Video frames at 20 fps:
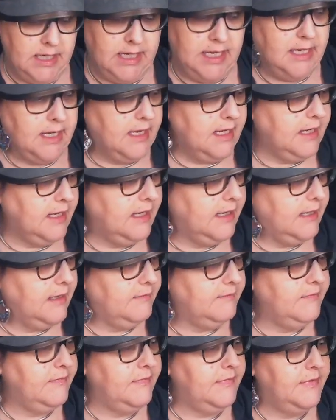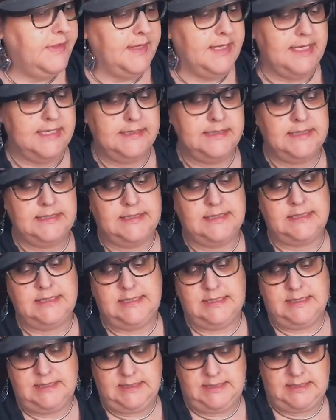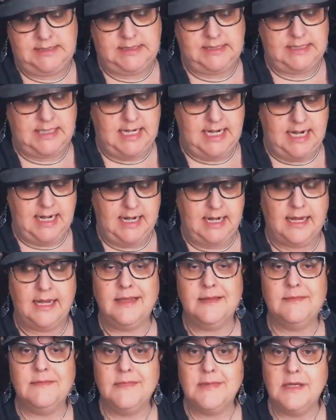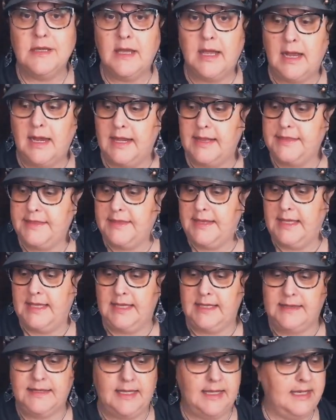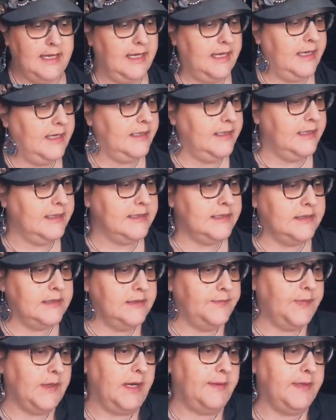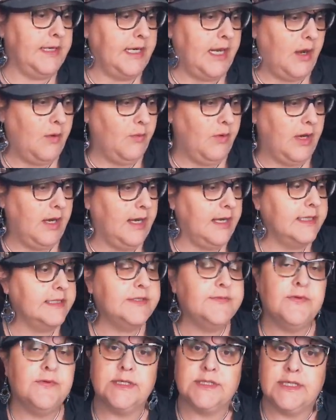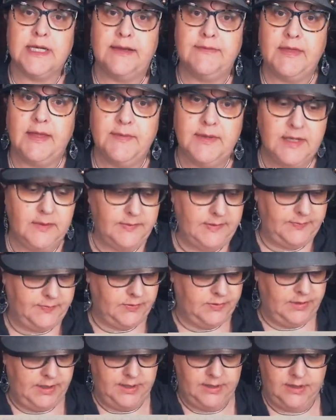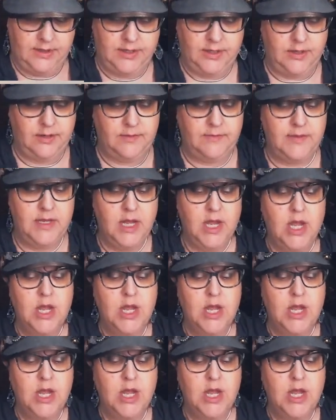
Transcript: this time, I think that it's probably not wise for us to have that many people in our home.